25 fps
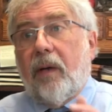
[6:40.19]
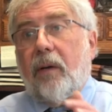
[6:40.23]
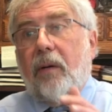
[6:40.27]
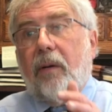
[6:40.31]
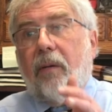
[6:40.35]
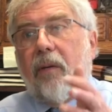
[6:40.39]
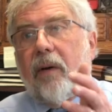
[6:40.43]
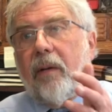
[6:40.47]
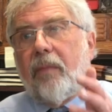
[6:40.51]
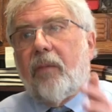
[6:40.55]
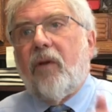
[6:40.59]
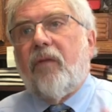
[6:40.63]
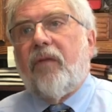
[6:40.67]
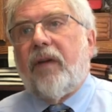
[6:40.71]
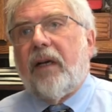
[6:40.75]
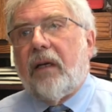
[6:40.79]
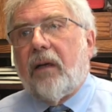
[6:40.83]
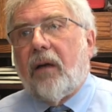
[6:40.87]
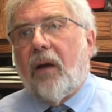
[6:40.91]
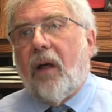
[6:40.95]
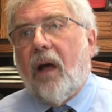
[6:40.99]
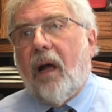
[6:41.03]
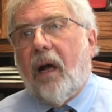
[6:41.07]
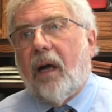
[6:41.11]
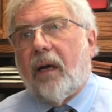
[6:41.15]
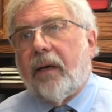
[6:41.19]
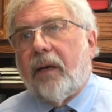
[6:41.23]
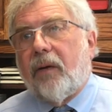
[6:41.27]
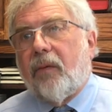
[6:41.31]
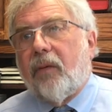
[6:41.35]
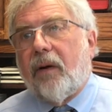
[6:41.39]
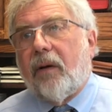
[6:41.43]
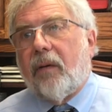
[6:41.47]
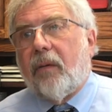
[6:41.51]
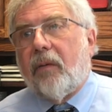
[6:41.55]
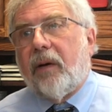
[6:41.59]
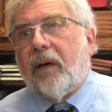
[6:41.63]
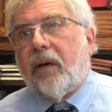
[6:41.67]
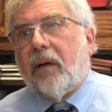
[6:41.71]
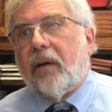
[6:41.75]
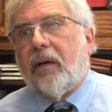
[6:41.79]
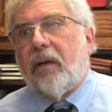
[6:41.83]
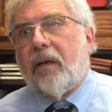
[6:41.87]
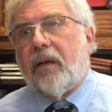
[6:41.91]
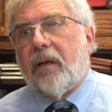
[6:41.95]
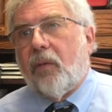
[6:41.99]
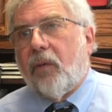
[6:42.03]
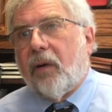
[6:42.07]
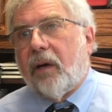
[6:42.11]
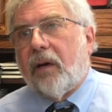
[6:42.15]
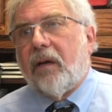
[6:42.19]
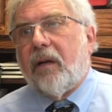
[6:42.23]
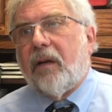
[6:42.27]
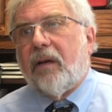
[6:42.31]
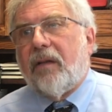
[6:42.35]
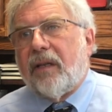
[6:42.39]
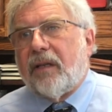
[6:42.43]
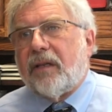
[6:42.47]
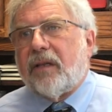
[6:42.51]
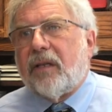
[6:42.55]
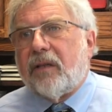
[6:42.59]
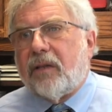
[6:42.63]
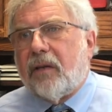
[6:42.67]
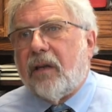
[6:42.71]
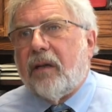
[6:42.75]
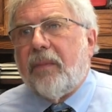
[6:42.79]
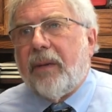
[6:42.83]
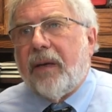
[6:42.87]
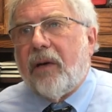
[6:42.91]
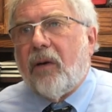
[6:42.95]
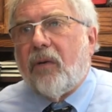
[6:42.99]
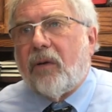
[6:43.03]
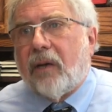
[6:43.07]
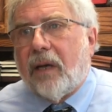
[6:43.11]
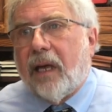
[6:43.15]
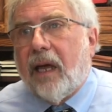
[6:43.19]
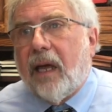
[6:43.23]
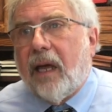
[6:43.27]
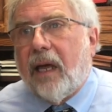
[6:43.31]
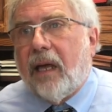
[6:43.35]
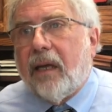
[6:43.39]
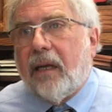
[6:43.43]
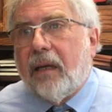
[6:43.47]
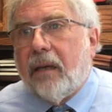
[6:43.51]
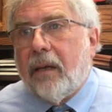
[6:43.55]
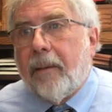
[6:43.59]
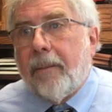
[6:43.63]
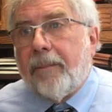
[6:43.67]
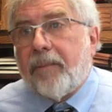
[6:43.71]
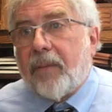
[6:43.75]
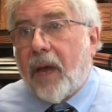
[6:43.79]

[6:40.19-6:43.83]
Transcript: we're moving along, and we're gonna this is gonna be okay.